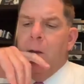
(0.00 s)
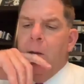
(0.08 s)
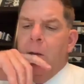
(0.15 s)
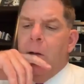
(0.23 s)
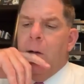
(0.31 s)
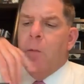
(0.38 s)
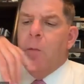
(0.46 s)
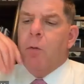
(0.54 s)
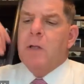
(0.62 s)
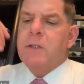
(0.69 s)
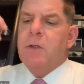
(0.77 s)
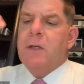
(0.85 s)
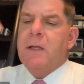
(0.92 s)
We're
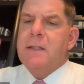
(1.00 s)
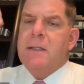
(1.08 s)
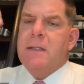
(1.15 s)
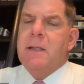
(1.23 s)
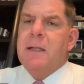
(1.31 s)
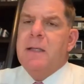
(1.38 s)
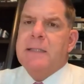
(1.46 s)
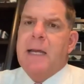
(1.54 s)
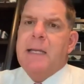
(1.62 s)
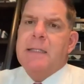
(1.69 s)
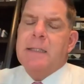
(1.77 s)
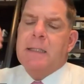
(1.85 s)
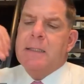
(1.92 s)
also excited
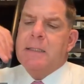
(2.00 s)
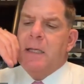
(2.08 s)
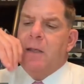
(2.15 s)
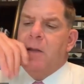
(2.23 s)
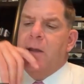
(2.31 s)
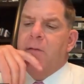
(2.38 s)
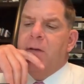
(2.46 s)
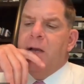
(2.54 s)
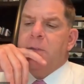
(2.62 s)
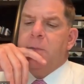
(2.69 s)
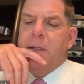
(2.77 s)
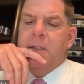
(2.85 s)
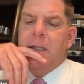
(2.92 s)
to continue the
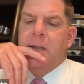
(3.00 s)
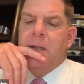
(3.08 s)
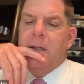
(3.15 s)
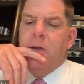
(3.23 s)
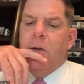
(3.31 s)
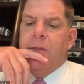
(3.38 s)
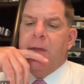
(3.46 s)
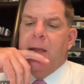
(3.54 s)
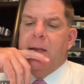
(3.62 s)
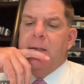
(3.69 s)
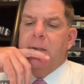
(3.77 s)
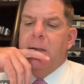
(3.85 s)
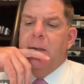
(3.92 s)
investments in the North End.
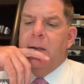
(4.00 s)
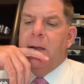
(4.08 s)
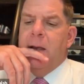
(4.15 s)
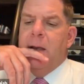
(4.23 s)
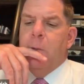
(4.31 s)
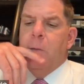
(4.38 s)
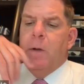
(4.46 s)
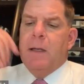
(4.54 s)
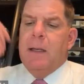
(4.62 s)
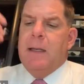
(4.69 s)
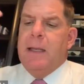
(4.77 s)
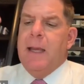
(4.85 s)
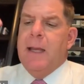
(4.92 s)
We're going to
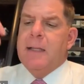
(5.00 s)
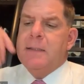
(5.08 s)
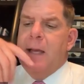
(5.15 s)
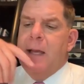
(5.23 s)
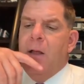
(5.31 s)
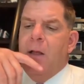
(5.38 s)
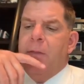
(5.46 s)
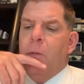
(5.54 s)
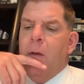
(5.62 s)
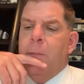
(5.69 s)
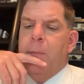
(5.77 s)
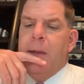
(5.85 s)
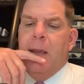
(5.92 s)
enhance the health and
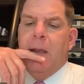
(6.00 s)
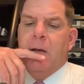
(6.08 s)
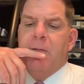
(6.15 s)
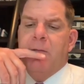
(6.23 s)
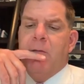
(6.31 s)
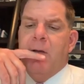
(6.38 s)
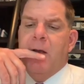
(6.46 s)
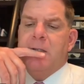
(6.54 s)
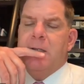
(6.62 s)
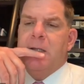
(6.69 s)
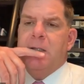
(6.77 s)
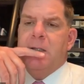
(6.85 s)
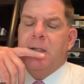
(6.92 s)
well-being of our
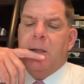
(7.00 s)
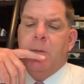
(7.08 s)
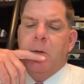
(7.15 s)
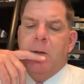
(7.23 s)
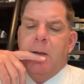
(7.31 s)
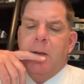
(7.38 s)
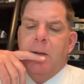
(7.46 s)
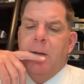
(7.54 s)
residents in the community.